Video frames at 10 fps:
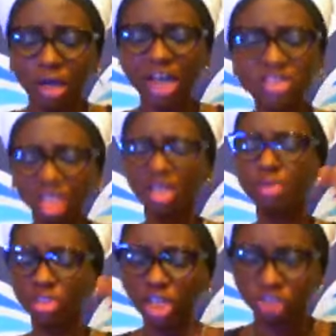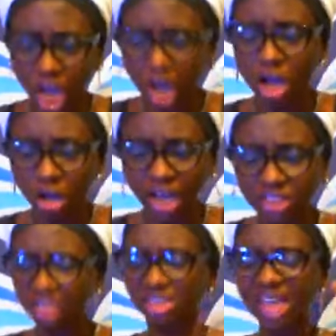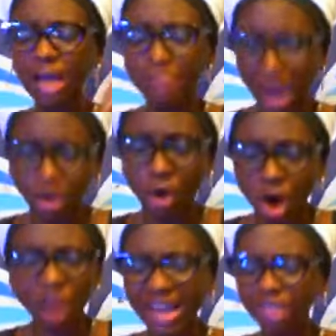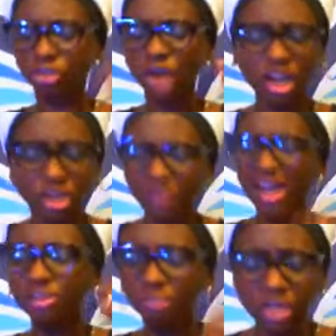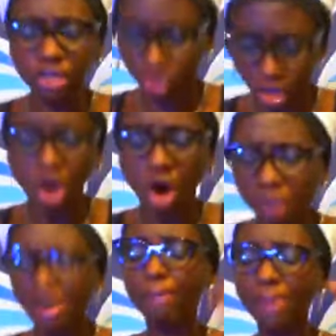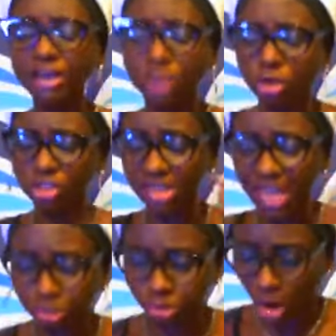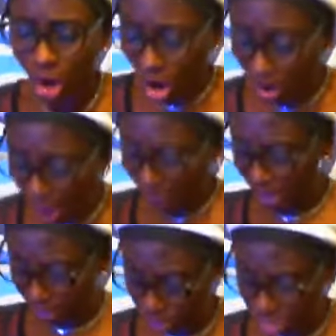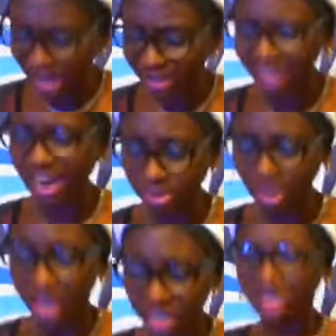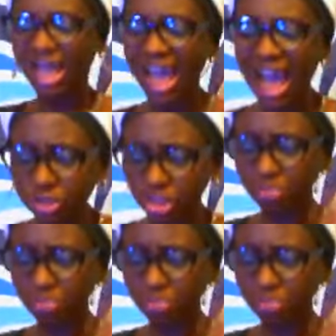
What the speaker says: causing limitation, causing setback, over his calling, over his ministry, over Praying Eagles Network, over Praying Eagles Academy, his health, his